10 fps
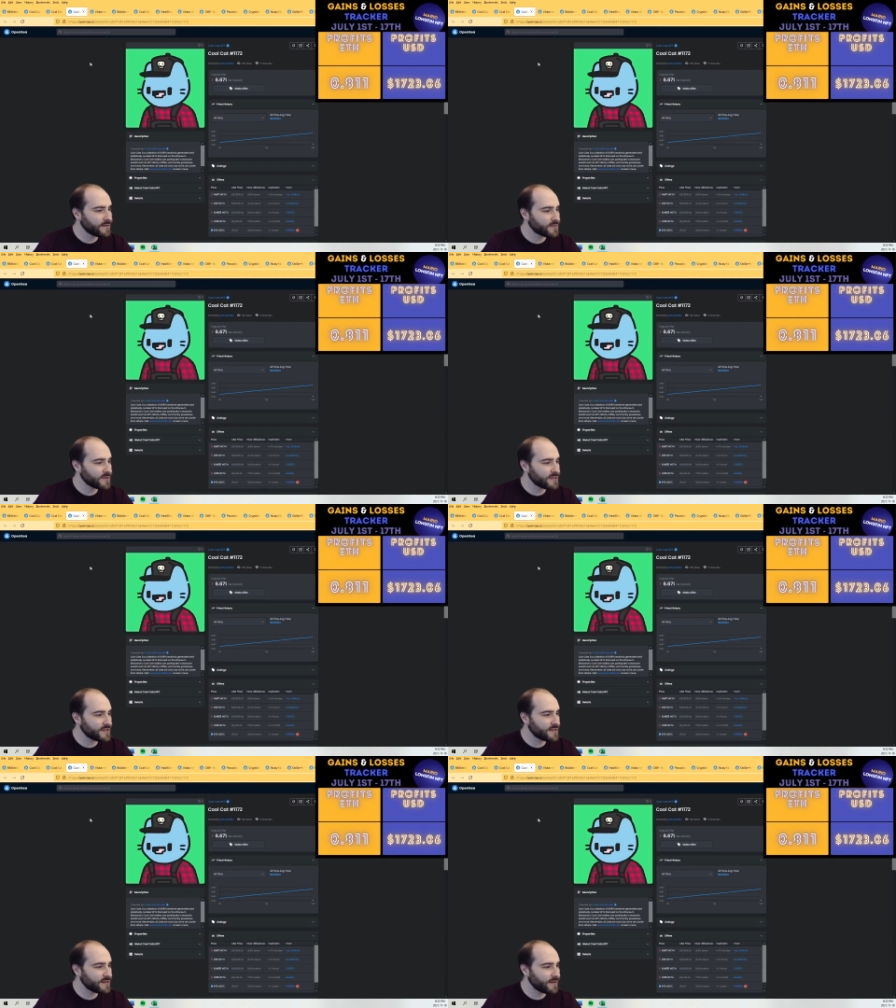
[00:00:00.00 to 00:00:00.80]

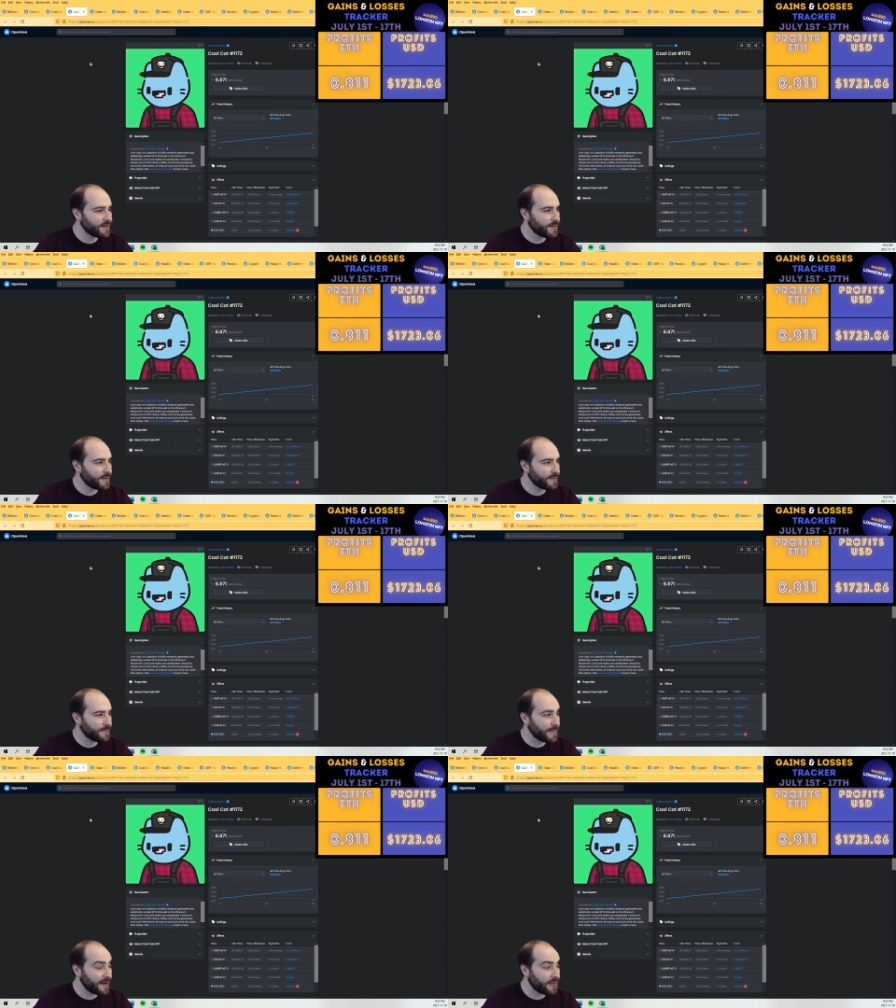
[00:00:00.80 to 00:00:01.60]
was
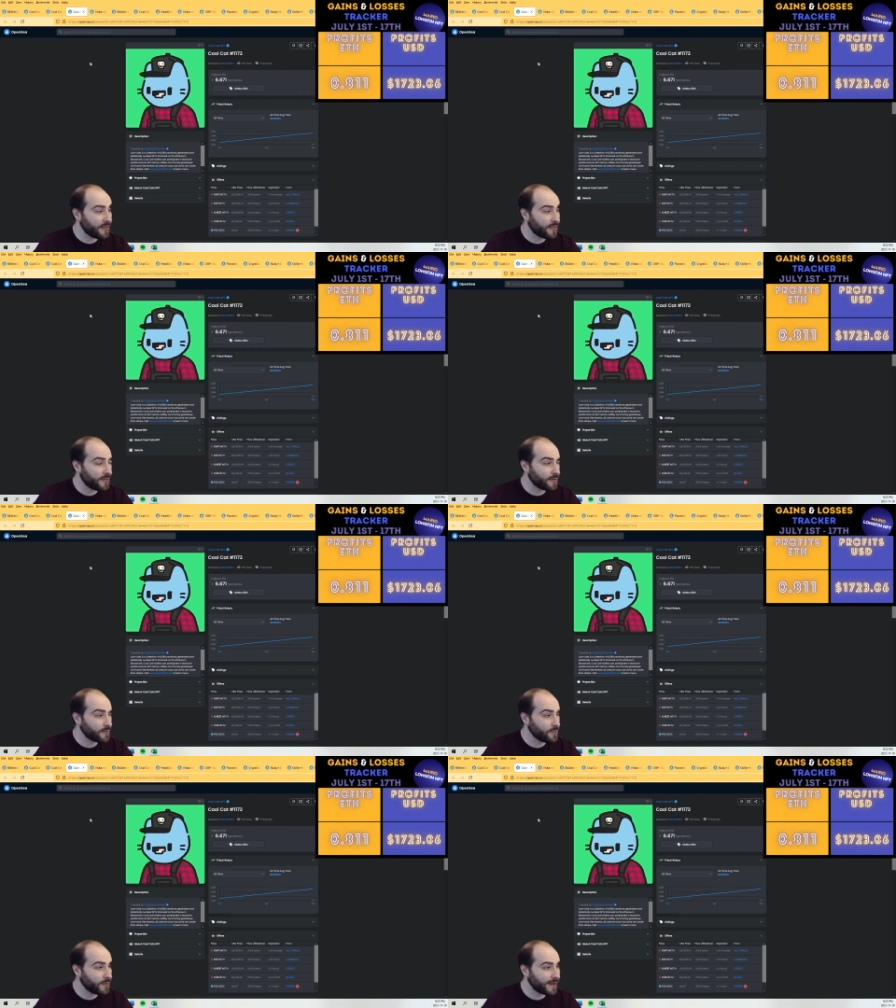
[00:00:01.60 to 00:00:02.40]
my third
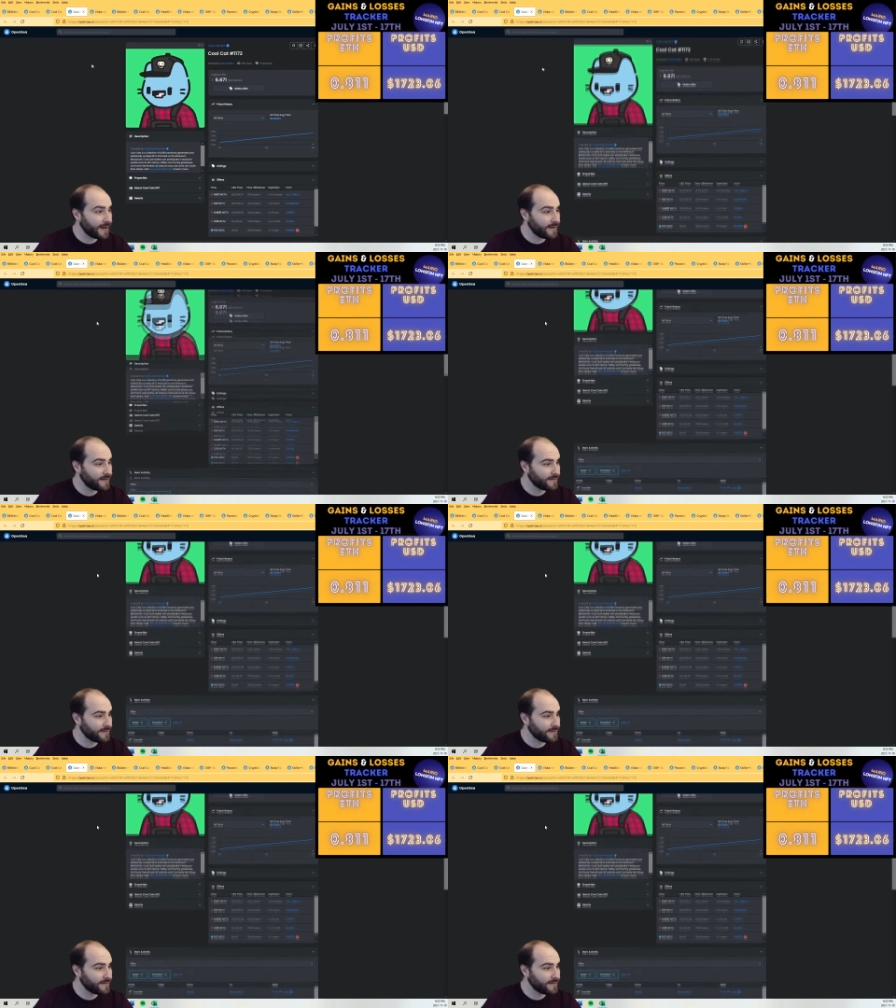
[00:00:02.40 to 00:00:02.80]
cool cat